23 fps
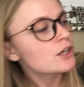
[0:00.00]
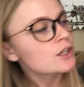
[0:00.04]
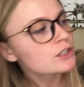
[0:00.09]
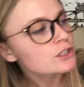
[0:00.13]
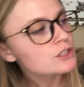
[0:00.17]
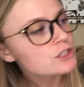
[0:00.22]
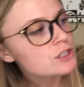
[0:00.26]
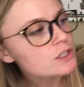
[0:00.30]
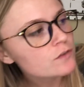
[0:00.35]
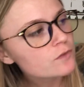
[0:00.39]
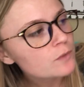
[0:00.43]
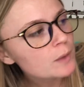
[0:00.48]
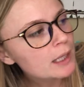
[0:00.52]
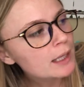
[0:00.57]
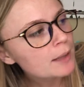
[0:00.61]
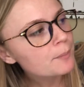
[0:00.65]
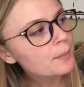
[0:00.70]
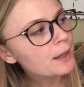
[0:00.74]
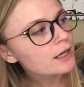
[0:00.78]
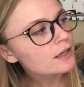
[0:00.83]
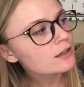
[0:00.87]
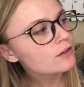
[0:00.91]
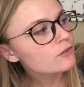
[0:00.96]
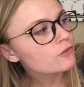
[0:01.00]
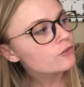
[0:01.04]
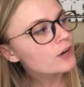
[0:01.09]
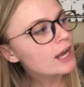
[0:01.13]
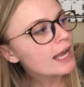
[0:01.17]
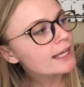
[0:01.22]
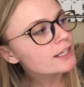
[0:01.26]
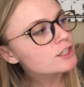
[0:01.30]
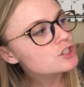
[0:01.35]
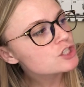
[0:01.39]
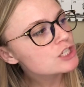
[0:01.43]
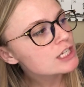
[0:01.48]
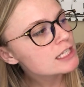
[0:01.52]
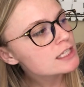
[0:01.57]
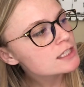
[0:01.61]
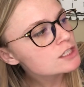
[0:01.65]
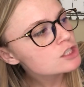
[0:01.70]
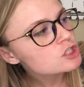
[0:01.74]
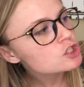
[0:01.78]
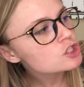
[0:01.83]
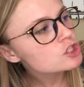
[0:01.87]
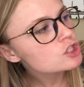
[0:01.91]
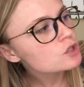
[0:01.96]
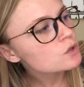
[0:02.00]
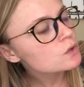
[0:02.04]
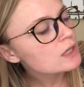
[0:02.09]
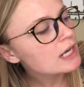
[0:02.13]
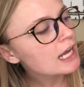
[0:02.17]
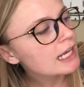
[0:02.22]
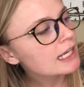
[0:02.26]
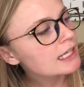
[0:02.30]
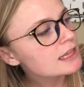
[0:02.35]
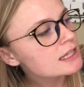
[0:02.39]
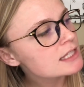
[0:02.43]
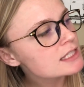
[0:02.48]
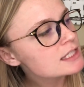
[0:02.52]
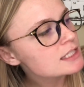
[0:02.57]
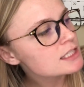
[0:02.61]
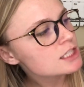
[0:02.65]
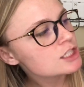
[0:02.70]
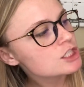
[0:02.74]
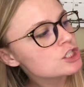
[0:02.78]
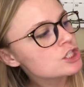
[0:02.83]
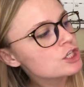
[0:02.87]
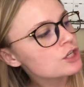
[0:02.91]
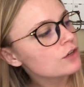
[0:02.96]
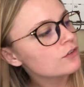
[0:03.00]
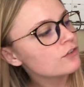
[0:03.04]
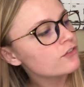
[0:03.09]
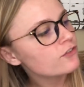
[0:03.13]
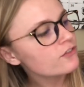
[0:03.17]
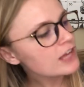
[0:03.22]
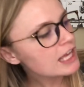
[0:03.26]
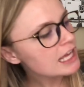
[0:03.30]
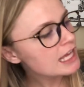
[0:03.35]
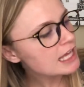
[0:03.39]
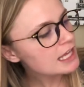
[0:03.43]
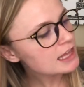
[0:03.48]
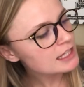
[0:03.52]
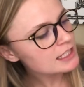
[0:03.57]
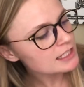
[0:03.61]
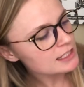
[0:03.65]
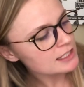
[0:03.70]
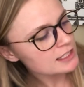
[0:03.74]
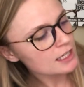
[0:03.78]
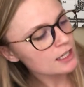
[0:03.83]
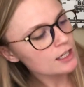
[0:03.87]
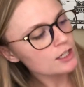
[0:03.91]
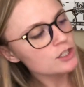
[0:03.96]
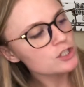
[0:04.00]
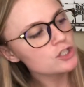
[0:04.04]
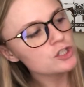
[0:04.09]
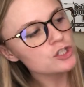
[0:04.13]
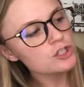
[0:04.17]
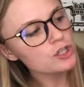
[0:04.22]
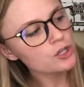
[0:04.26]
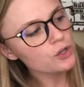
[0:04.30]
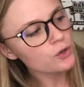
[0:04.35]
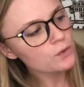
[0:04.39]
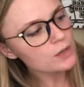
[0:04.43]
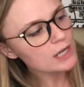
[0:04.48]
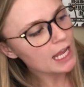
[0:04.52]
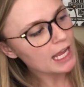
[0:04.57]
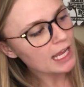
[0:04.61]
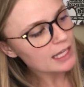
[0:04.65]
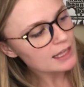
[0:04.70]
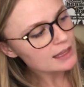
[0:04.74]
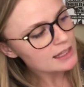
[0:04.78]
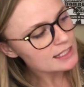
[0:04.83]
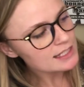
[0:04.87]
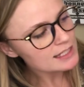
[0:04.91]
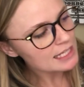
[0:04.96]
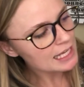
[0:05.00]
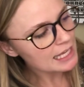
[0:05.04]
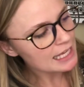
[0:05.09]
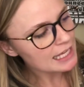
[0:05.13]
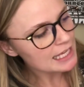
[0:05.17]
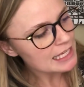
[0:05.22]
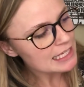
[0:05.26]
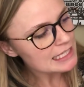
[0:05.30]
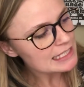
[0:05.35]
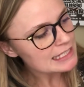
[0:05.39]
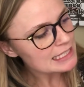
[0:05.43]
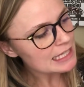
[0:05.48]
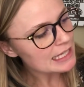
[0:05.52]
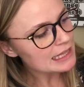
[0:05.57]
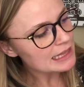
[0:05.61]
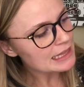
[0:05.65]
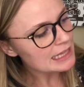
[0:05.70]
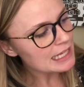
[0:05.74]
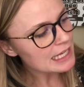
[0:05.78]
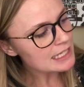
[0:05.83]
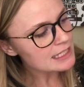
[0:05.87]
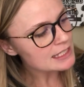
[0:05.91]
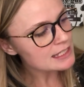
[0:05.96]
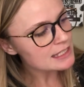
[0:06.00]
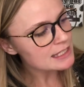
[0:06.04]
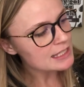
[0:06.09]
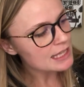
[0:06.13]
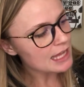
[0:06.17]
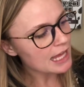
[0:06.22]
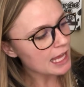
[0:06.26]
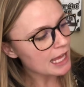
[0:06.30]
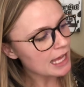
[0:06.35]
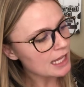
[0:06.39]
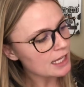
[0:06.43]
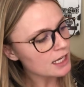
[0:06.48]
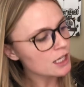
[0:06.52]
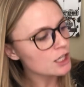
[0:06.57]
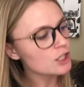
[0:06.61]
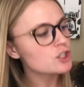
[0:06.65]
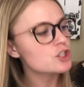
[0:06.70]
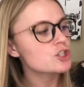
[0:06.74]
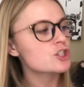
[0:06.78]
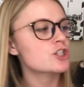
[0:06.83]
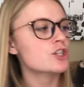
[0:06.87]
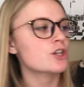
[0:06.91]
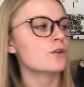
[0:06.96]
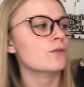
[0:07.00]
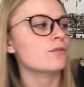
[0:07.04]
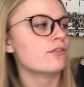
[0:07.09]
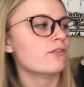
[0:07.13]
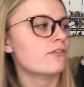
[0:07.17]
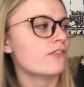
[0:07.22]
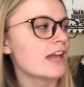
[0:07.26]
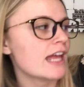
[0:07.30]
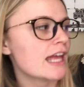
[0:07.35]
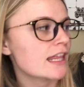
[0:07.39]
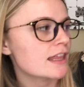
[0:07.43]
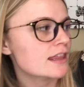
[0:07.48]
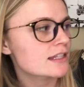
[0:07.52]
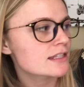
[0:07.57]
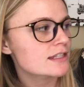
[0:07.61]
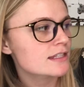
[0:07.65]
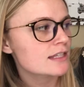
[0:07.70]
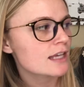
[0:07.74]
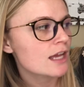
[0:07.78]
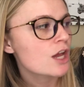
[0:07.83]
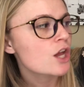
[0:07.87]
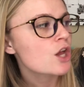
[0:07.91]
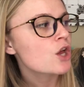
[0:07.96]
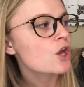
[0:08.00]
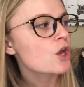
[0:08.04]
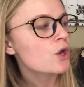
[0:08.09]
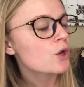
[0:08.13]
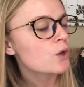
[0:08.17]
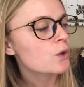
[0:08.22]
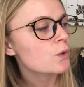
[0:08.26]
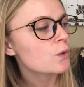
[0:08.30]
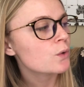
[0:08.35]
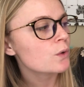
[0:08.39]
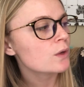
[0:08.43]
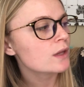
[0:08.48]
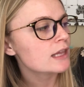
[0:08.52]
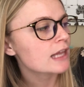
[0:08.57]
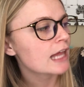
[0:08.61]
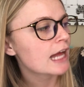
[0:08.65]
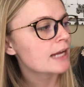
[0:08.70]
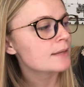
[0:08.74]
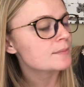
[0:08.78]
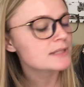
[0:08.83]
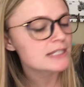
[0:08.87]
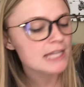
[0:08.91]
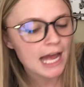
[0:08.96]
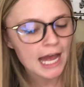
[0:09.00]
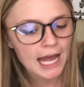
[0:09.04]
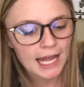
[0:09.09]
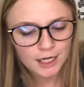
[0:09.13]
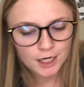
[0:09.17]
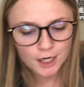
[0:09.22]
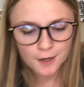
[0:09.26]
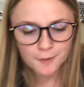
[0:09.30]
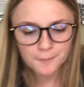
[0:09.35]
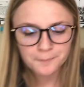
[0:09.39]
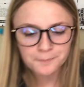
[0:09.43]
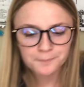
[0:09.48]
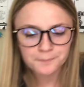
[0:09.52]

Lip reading: So if we compare the fractions 2/9 to 2/5, 2/9 is less than 2/5. Who climbs higher?